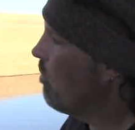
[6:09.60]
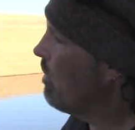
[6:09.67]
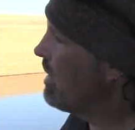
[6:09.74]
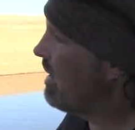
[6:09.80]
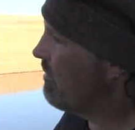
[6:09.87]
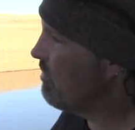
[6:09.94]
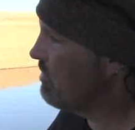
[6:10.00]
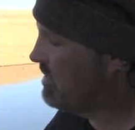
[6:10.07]

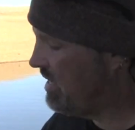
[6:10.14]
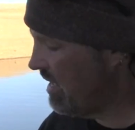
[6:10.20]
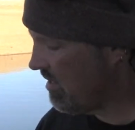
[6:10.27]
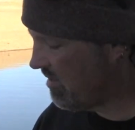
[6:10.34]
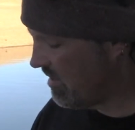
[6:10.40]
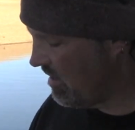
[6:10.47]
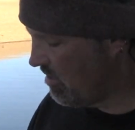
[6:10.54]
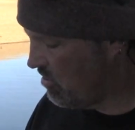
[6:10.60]
whatever
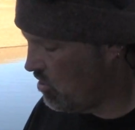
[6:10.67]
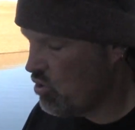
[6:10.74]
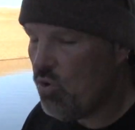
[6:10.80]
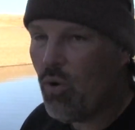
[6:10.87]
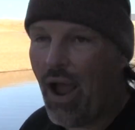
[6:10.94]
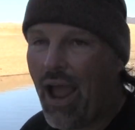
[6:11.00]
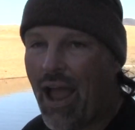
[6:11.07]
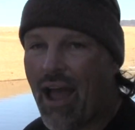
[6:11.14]
distance
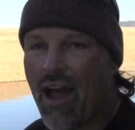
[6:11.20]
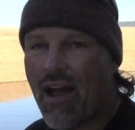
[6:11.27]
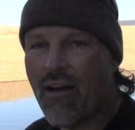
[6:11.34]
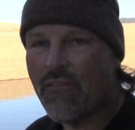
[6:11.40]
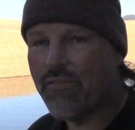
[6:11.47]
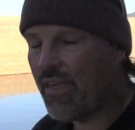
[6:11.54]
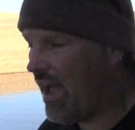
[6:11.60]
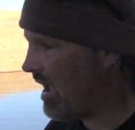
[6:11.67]
you have